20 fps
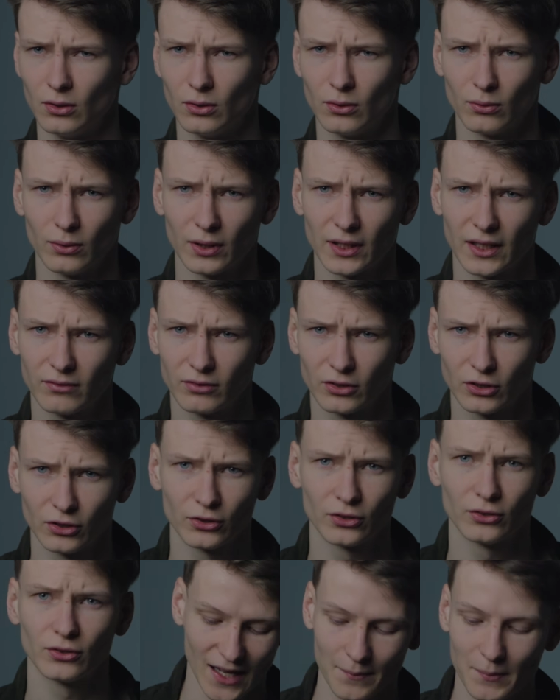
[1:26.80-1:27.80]

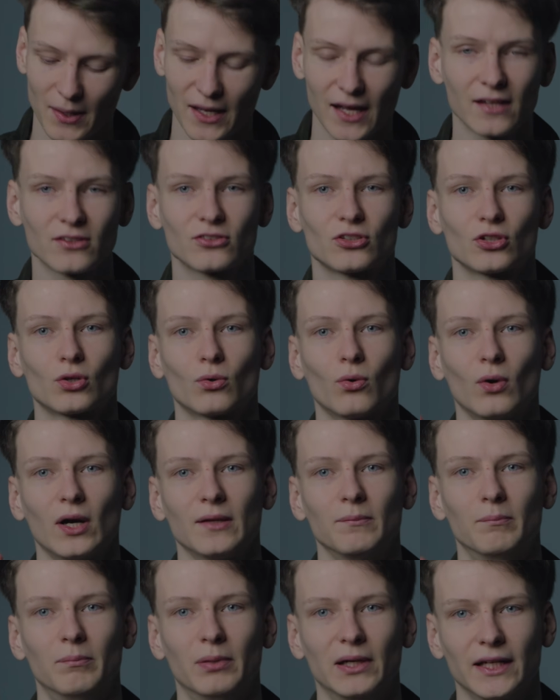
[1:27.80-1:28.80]
Whatever. And my hands are
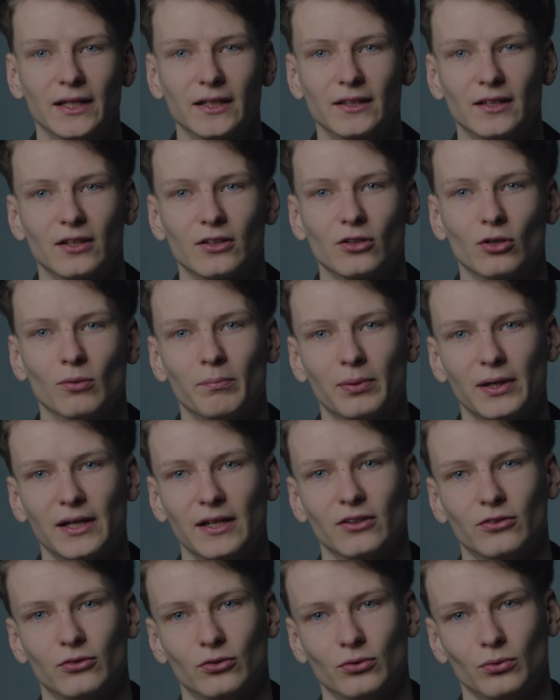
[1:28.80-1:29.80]
quite big
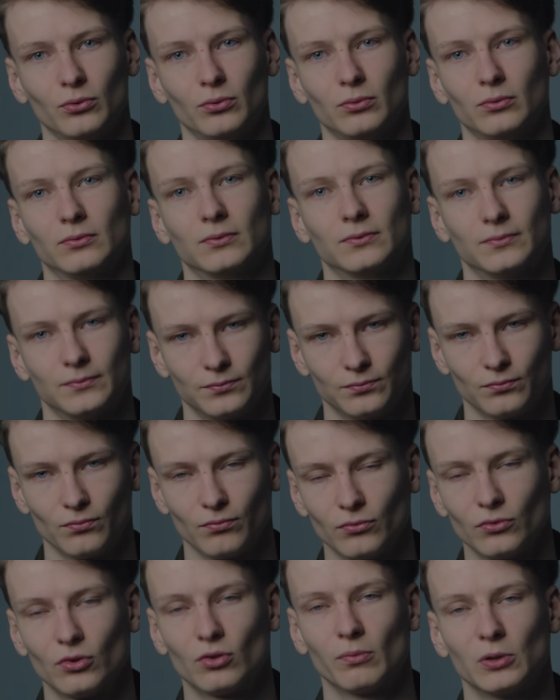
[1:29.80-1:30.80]
compared to
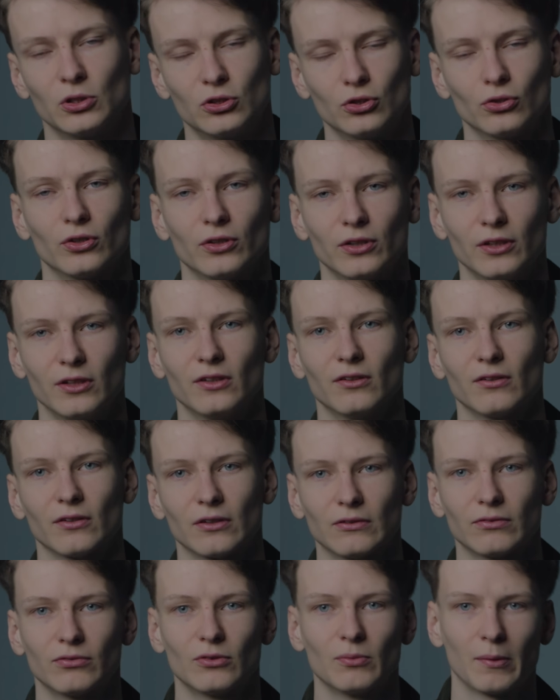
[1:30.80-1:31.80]
the majority
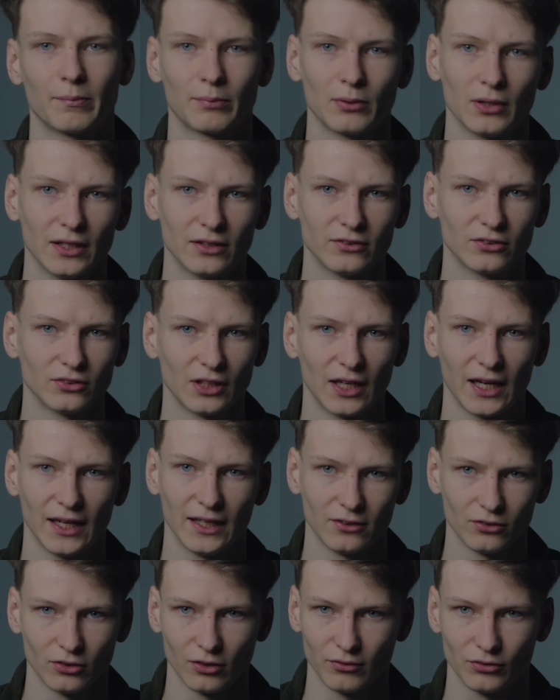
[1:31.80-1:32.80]
of the population's
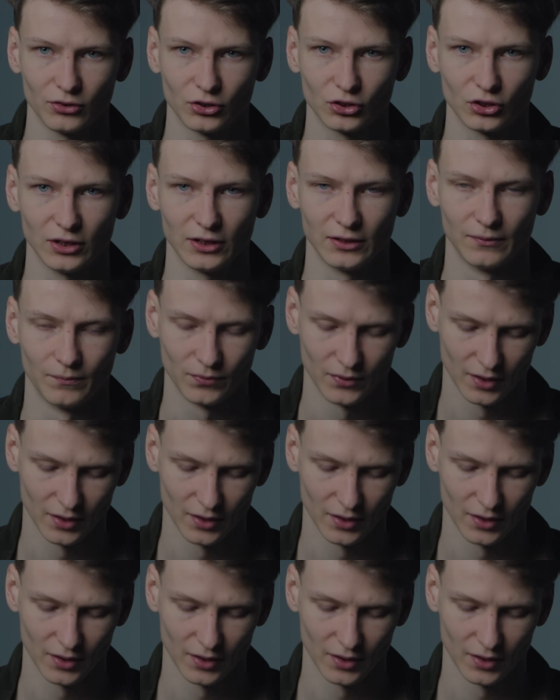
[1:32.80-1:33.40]
hands, obviously.